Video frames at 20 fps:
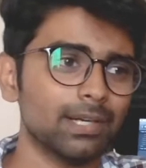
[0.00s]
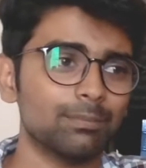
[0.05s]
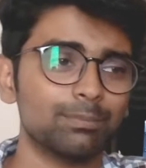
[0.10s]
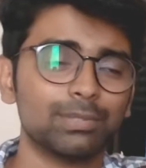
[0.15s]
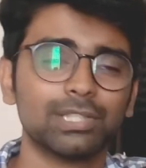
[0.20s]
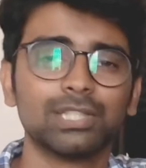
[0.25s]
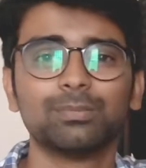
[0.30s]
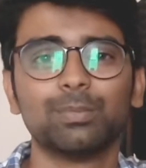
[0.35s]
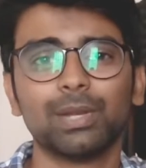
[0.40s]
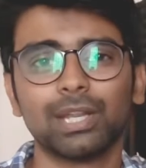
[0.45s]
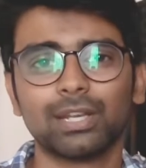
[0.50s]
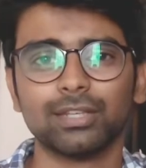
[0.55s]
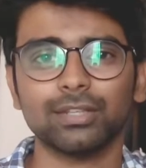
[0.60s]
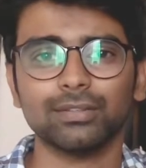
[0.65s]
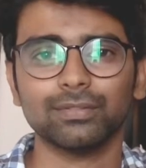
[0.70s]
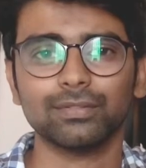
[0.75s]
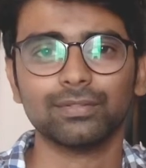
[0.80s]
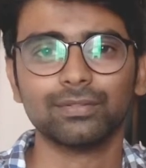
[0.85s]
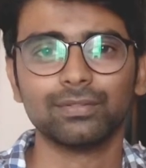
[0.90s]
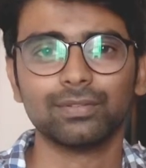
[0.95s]

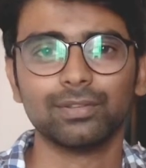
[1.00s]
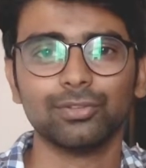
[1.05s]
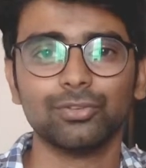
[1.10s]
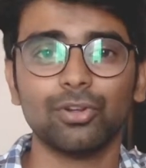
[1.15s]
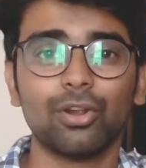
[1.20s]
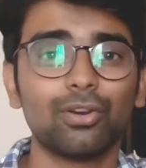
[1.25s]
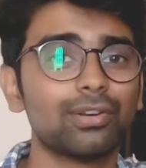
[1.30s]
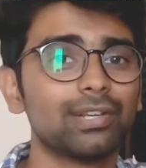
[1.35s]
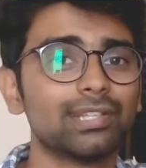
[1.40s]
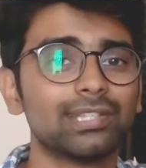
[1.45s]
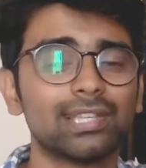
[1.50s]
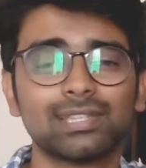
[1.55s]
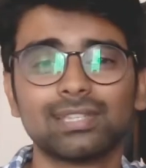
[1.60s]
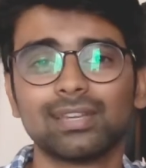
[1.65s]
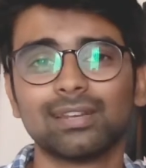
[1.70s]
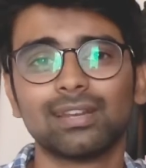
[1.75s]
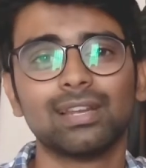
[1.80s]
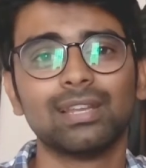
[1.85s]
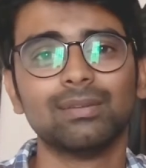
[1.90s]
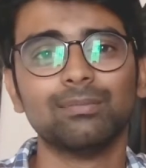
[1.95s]
perspective, not
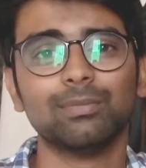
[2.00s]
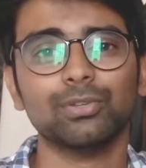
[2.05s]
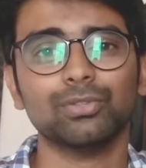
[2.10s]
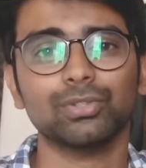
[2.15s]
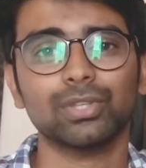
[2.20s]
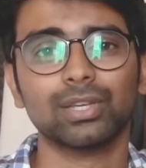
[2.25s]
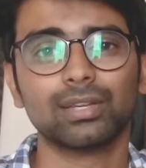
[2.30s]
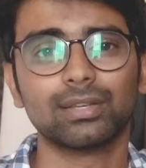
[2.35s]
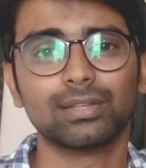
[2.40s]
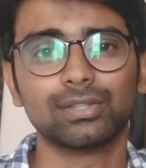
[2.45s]
necessarily music.